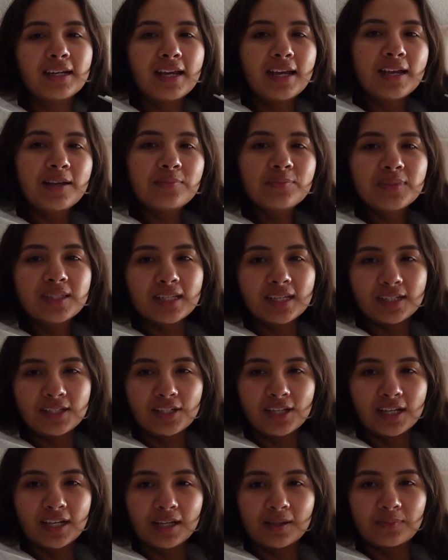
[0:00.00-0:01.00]
nicknames that
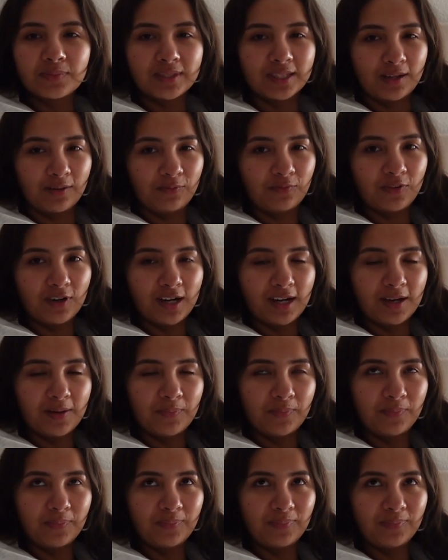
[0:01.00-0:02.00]
she comes up for
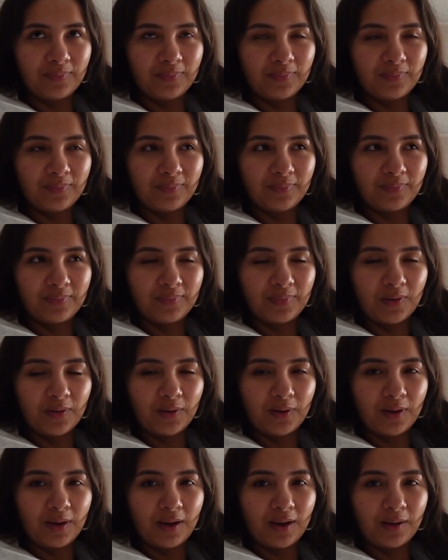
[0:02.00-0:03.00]
him
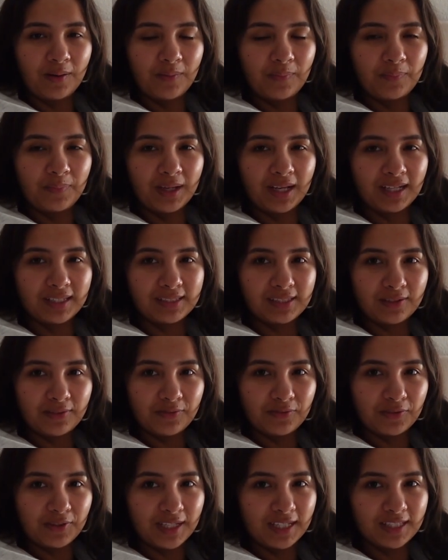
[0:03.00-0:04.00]
because
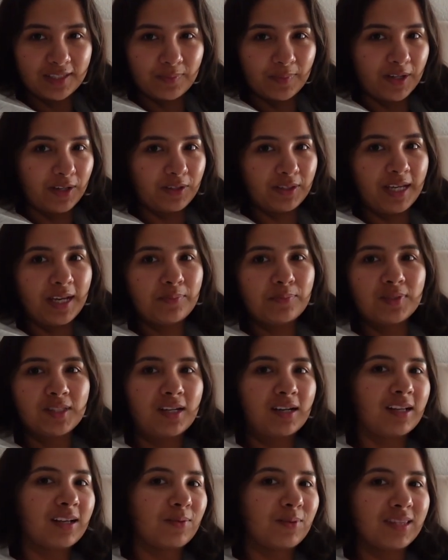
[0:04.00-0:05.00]
of his middle name
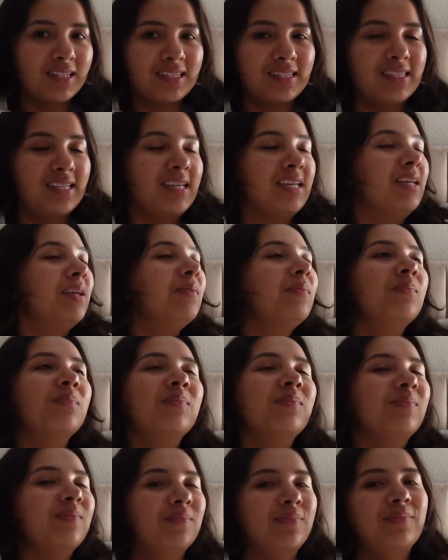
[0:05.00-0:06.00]
starting with a C
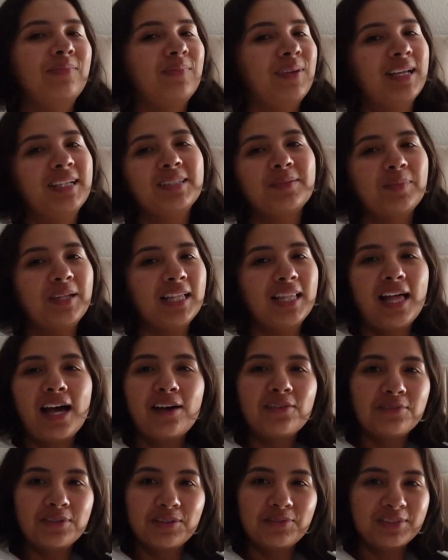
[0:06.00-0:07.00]
makes me
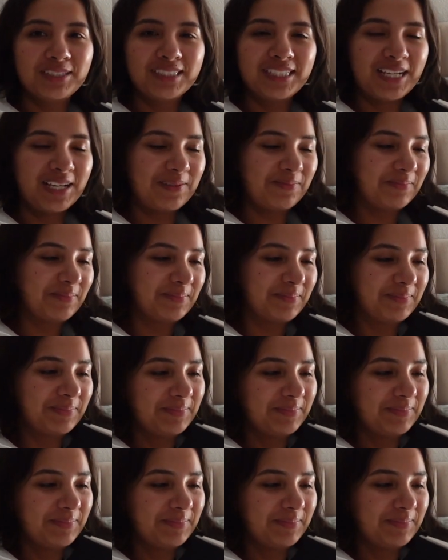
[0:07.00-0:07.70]
laugh every time.